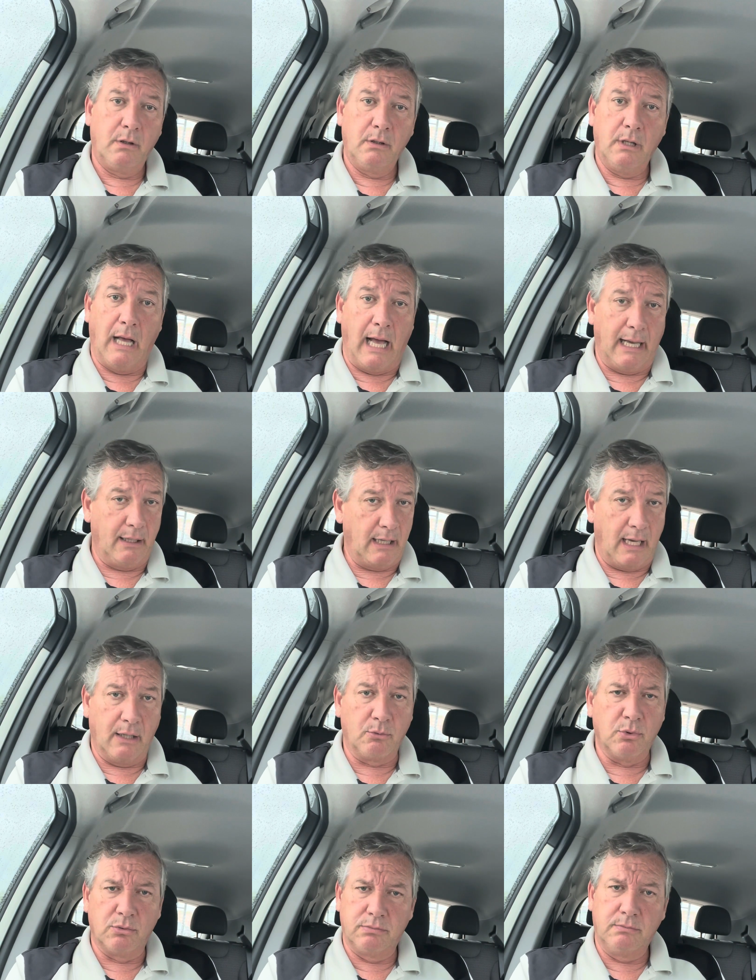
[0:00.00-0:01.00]
I
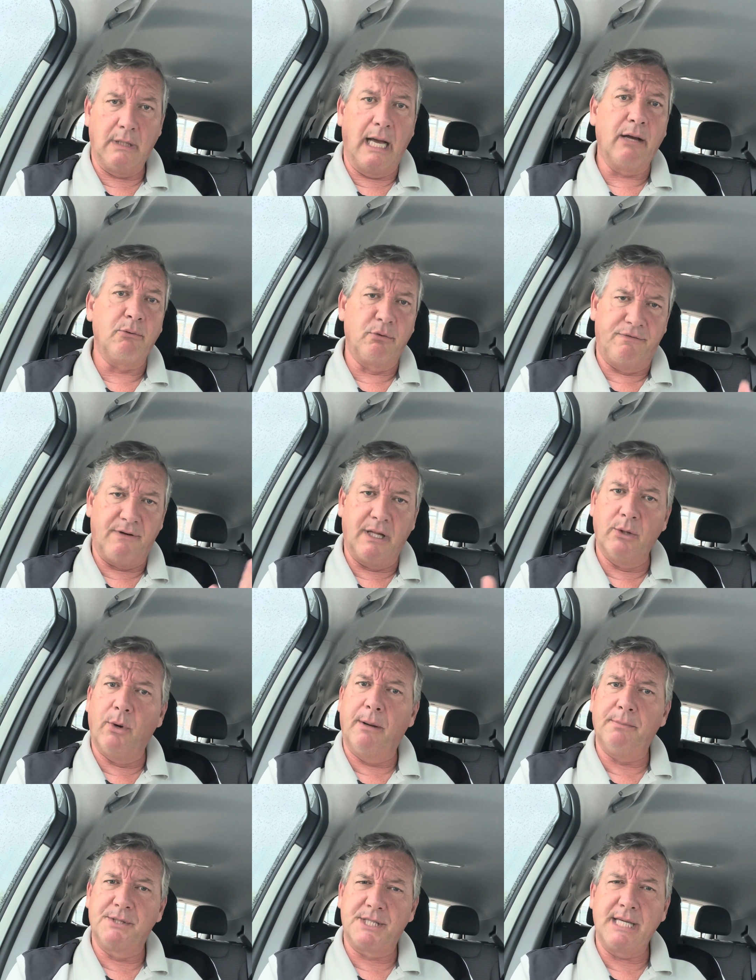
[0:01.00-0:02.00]
will follow
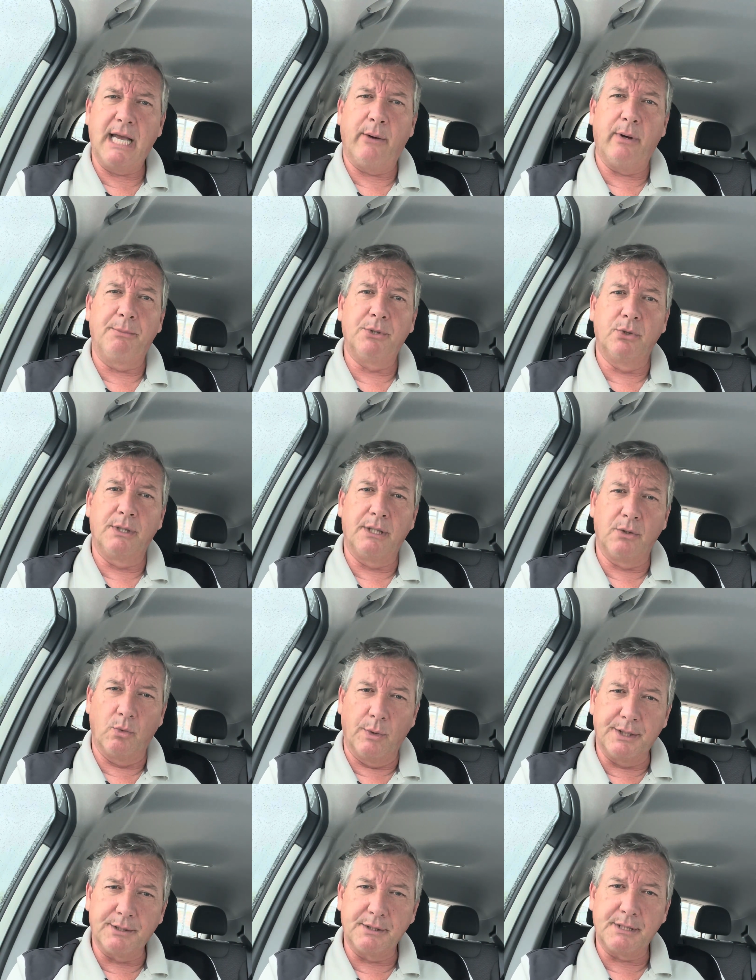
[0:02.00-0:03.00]
up and see how I'm doing in the
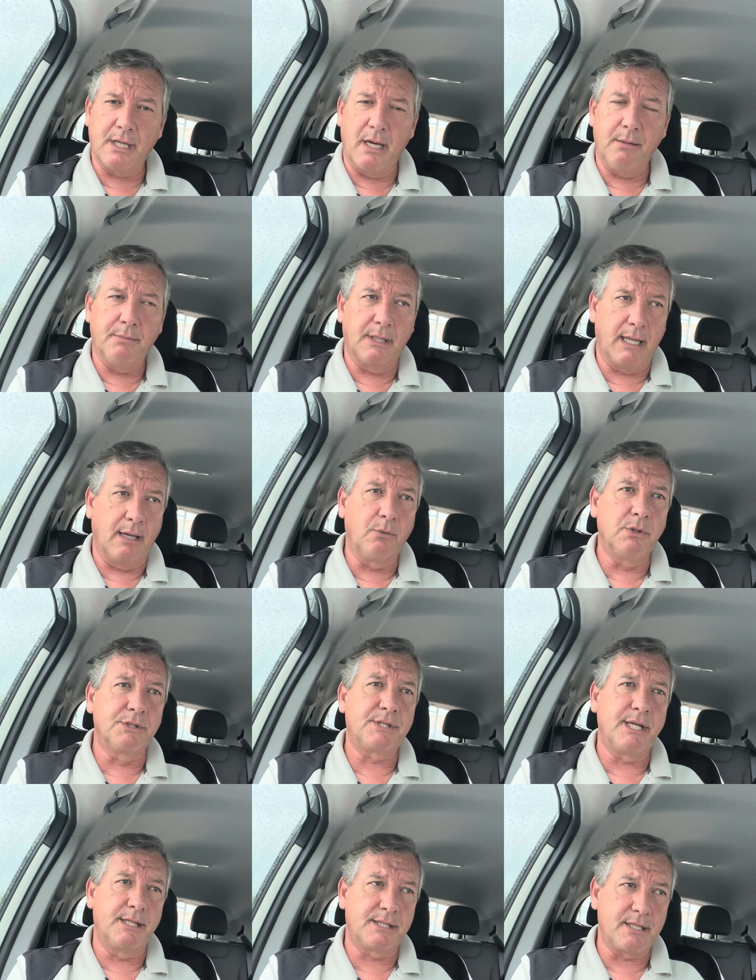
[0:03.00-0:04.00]
winter time, but I will
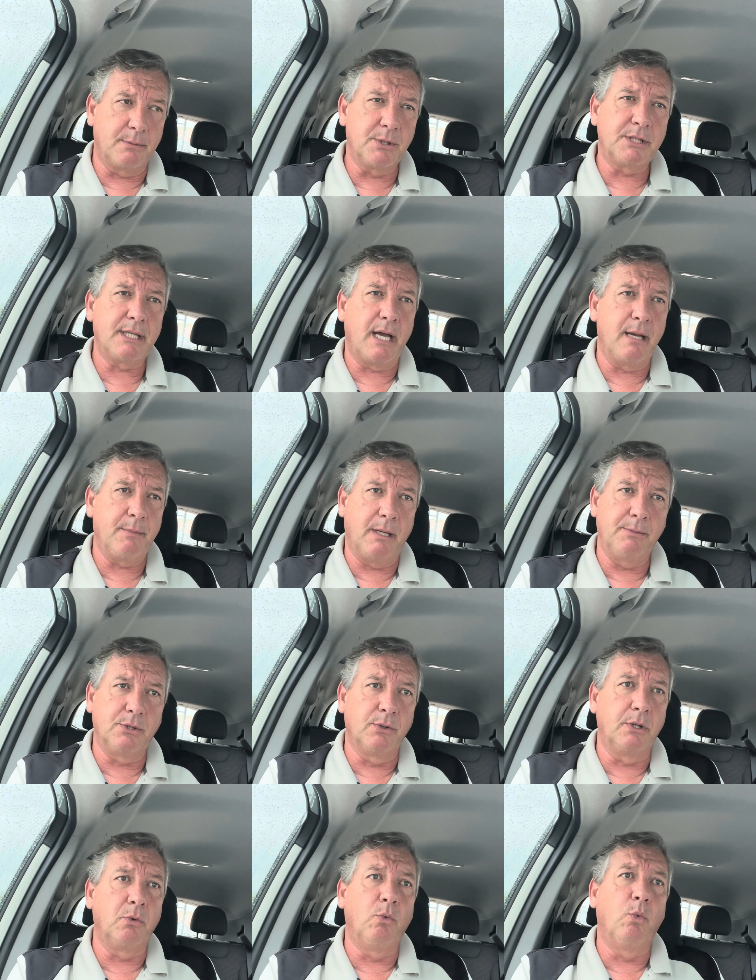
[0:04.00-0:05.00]
say summertime, I'm
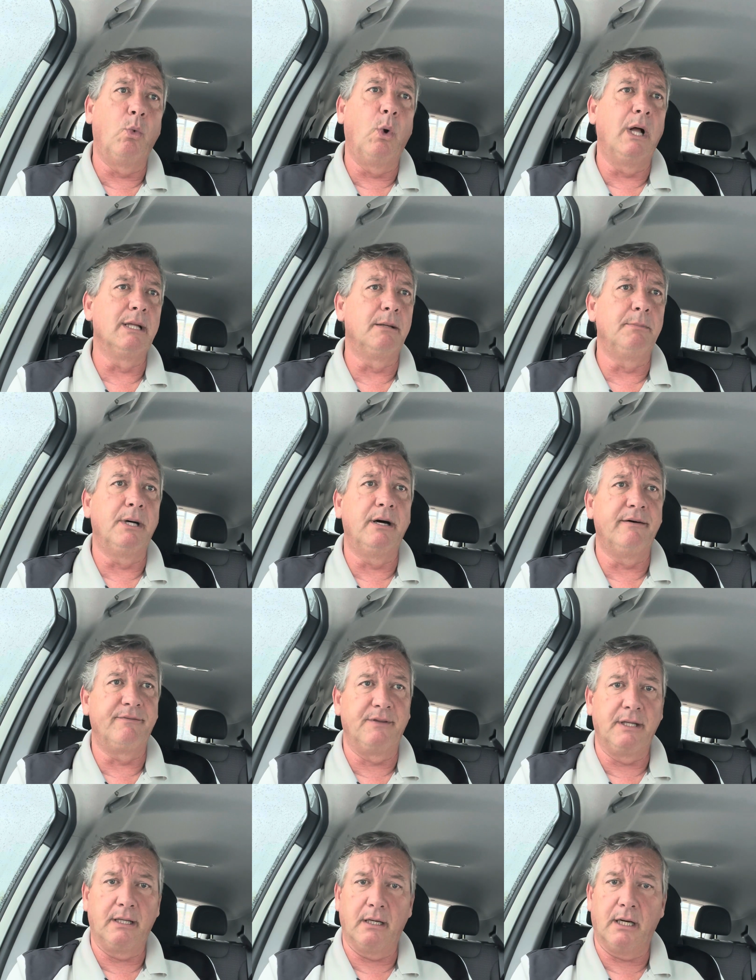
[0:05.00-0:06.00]
doing well above
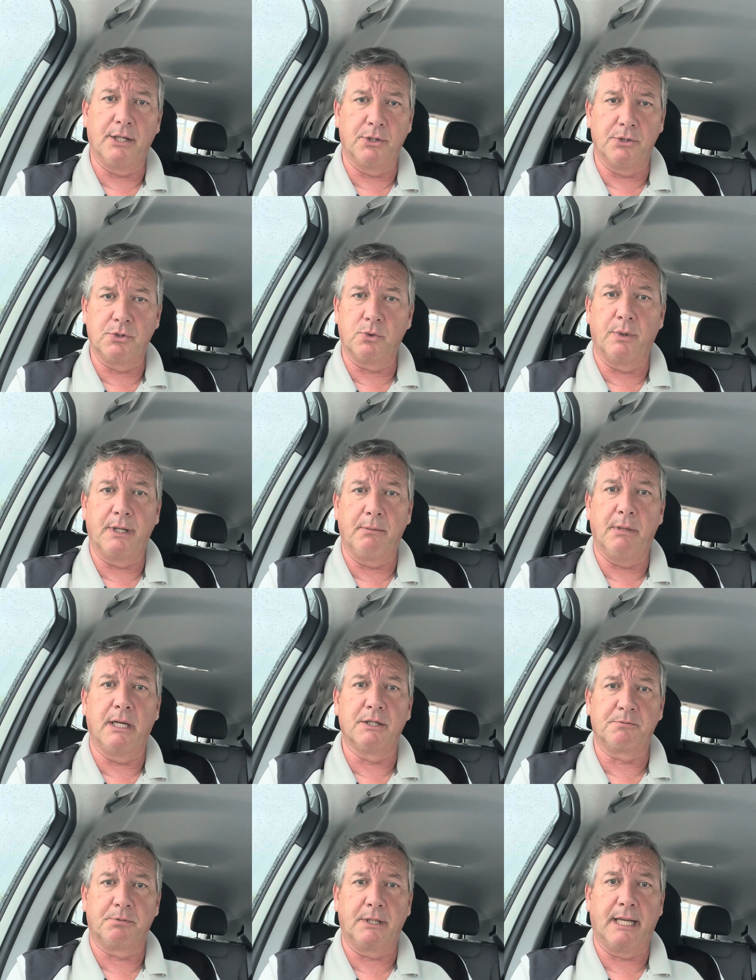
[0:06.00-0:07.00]
the 120
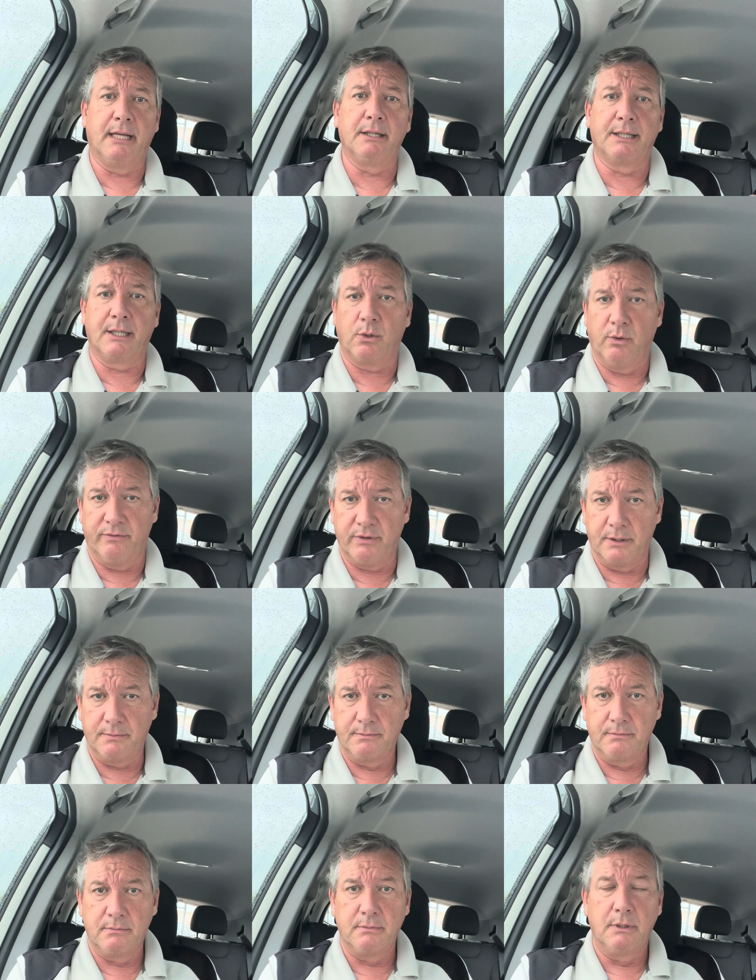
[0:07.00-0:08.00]
miles per gallon equivalent.
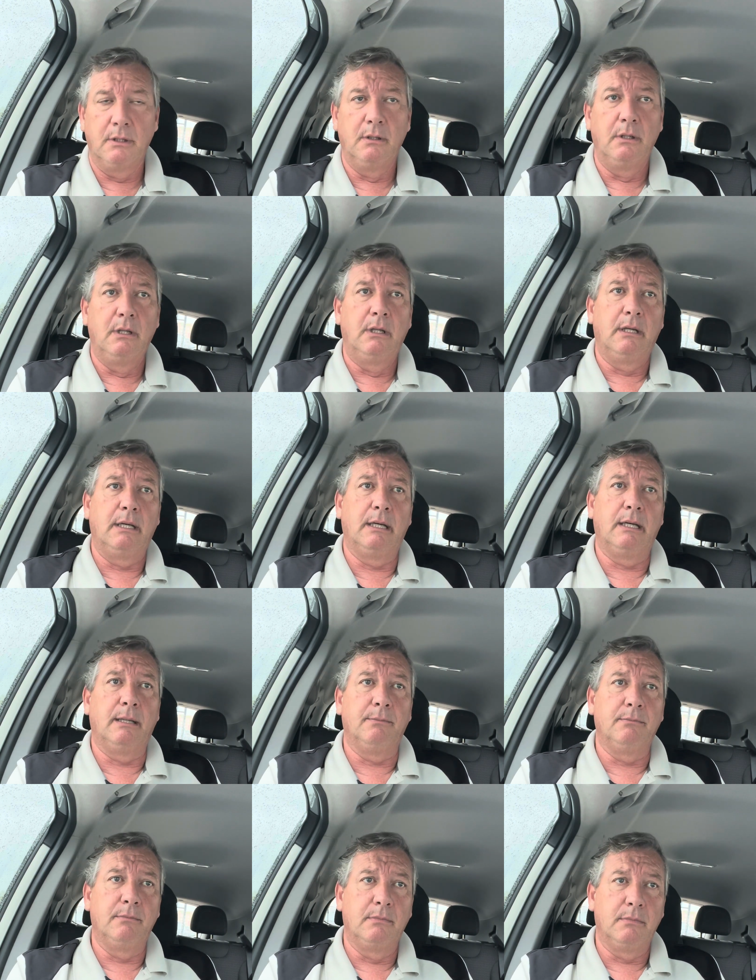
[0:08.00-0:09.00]

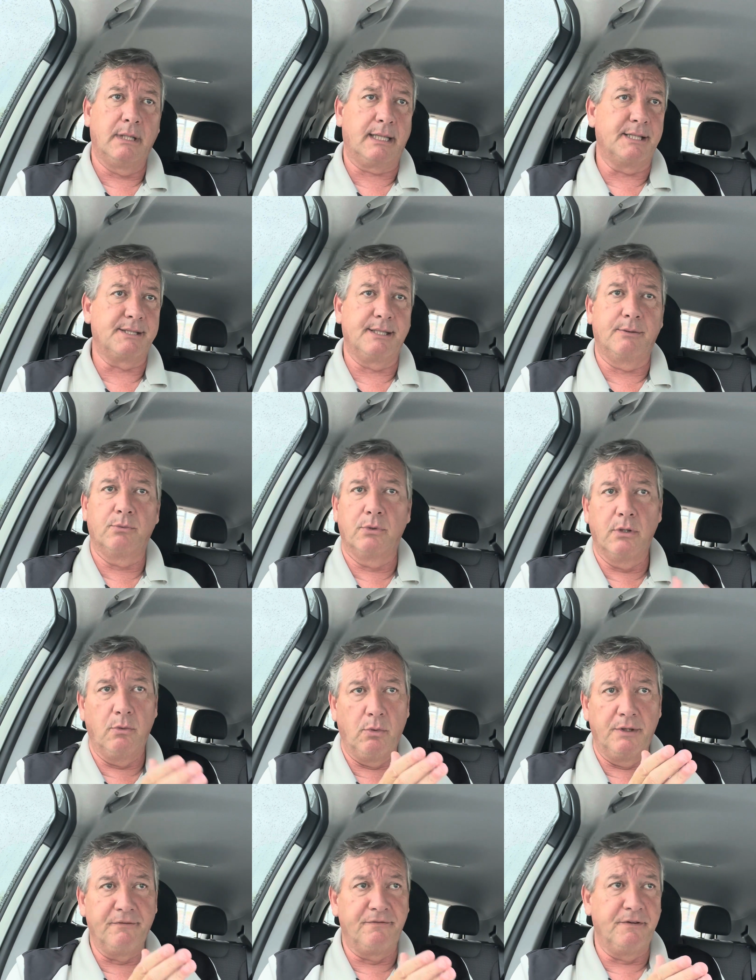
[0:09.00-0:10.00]
Like I said, we're at
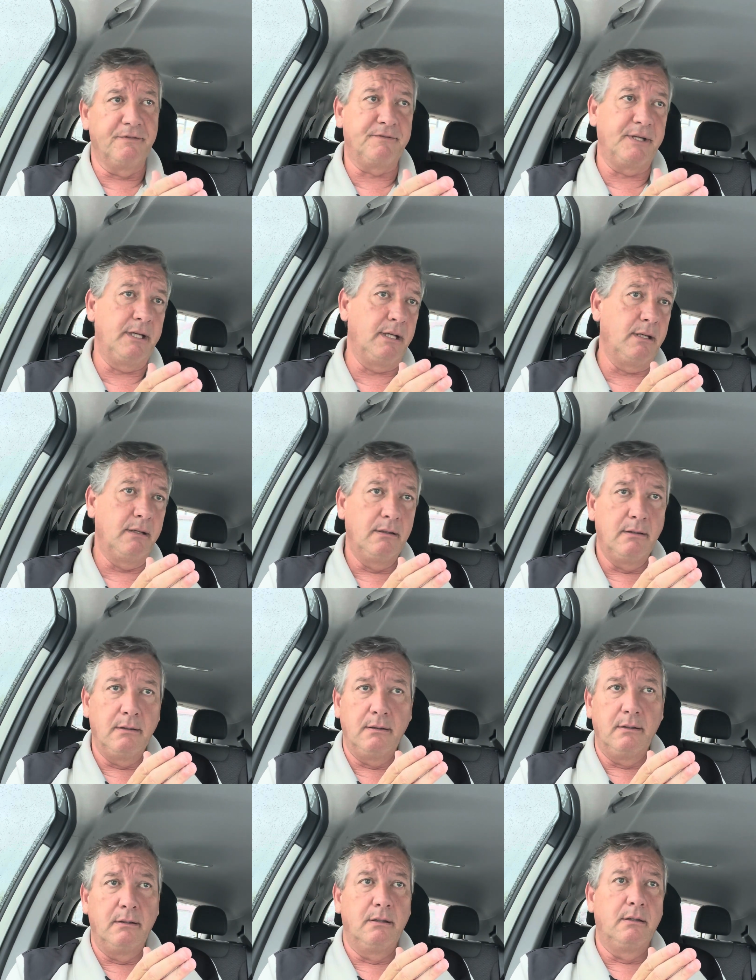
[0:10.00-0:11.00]

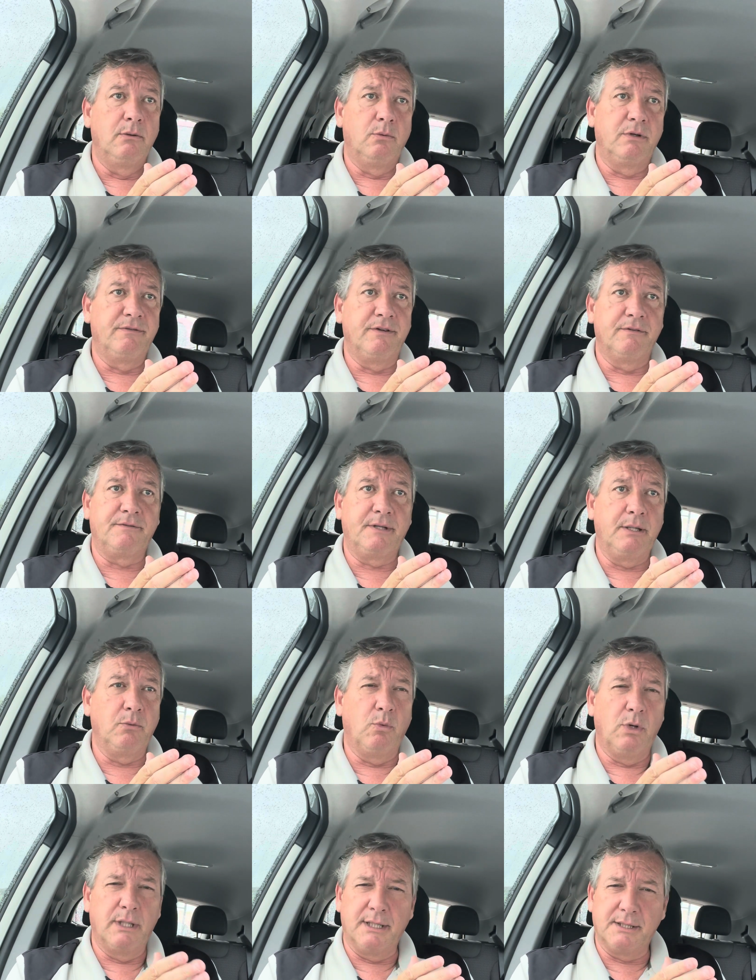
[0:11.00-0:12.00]

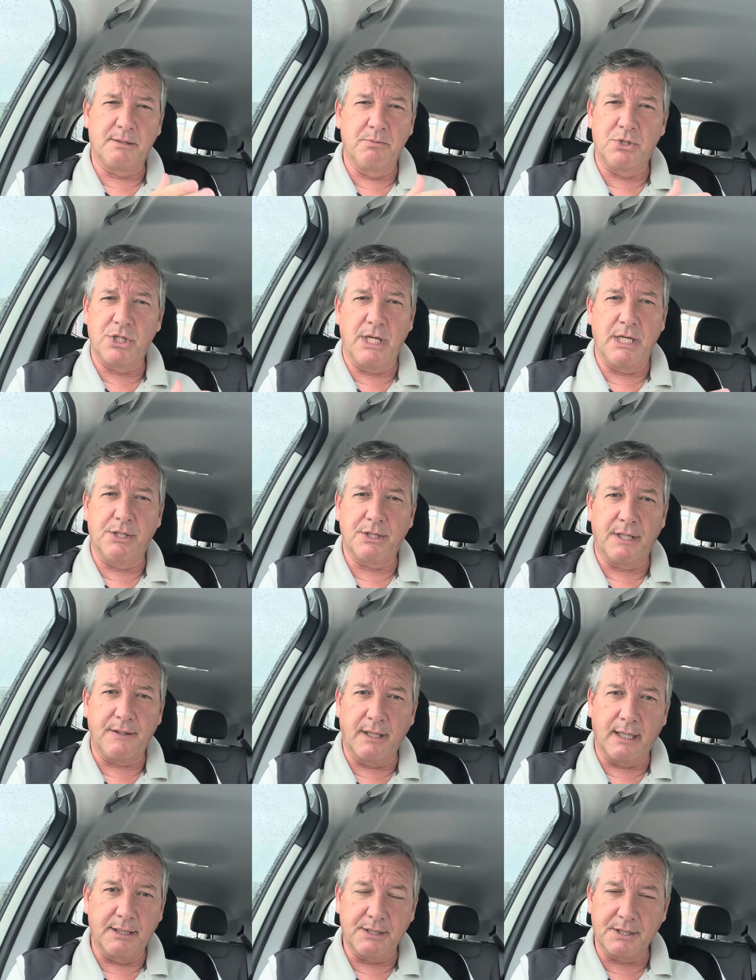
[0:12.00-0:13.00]
151 and some change, I
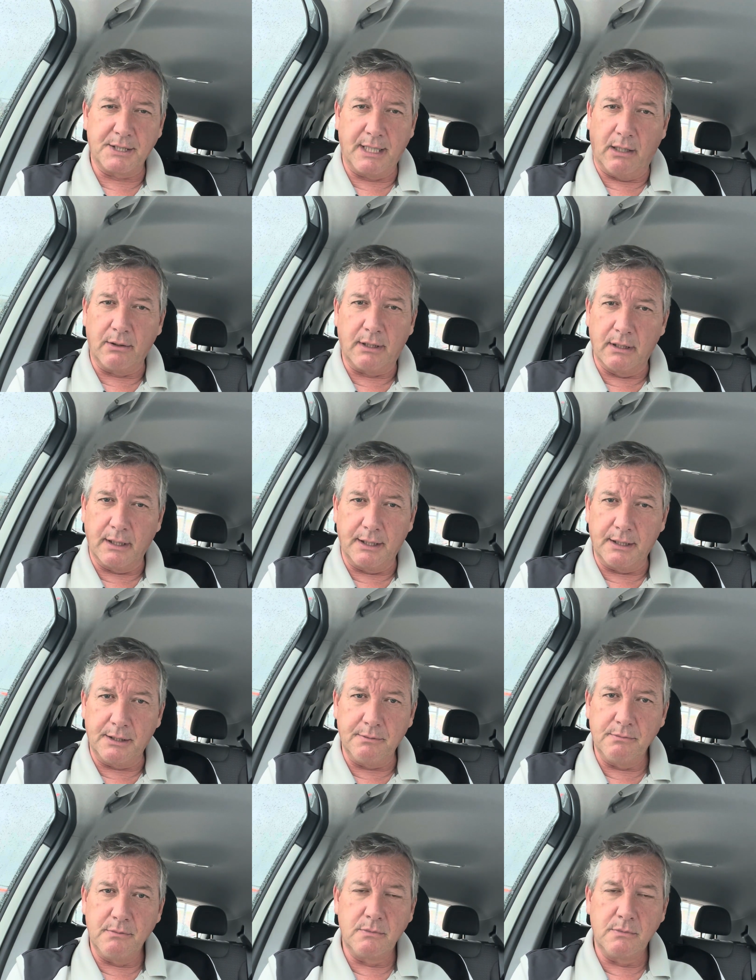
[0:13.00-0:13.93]
think I just calculated.